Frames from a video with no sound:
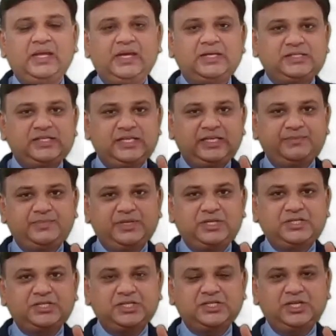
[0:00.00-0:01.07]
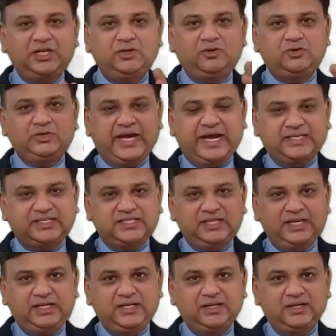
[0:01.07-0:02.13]
See, depreciation into tax
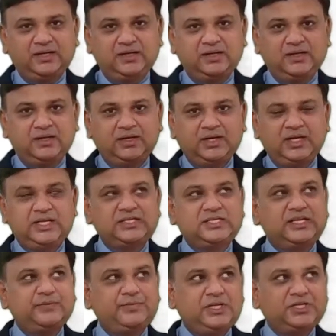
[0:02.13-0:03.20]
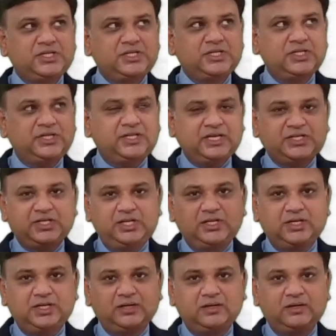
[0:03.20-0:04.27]
rate is depreciation tax
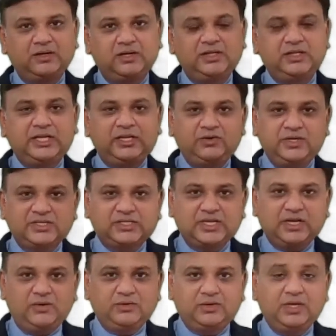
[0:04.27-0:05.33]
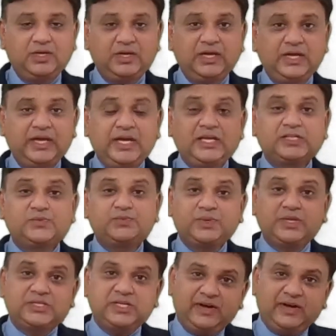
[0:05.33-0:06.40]
shelter. Then you discount is
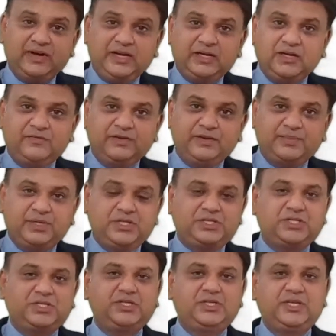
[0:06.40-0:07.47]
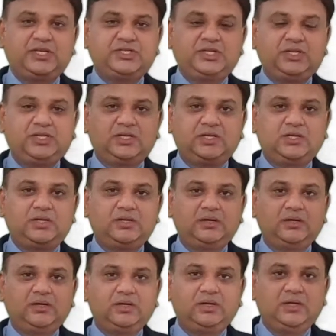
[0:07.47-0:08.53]
present value of depreciation tax shelter.
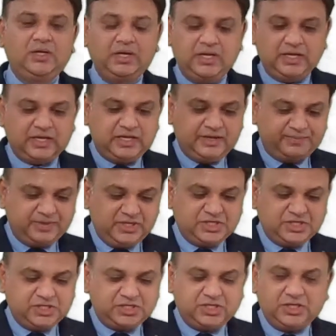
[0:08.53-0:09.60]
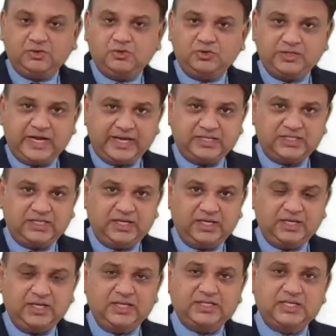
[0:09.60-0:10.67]
Depreciation into tax rate
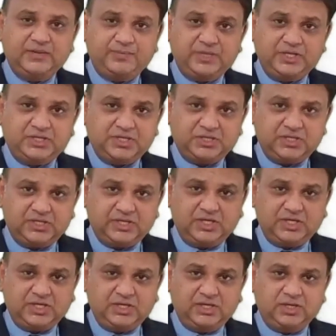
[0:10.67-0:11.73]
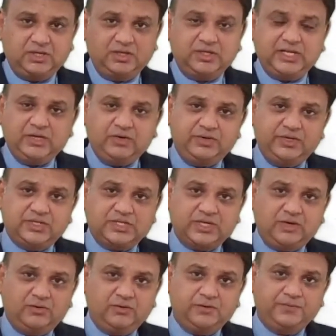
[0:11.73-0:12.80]
is depreciation tax shelter. Then you
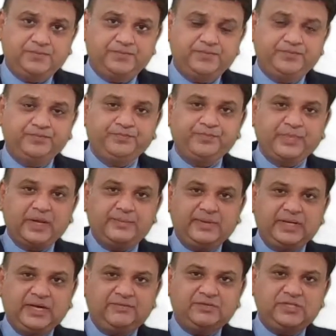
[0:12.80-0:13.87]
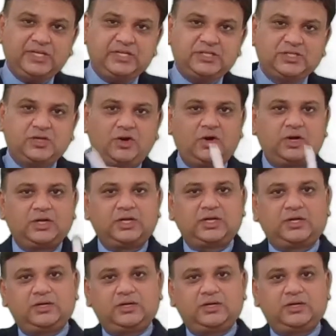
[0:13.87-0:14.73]
discount. But I have changed the order.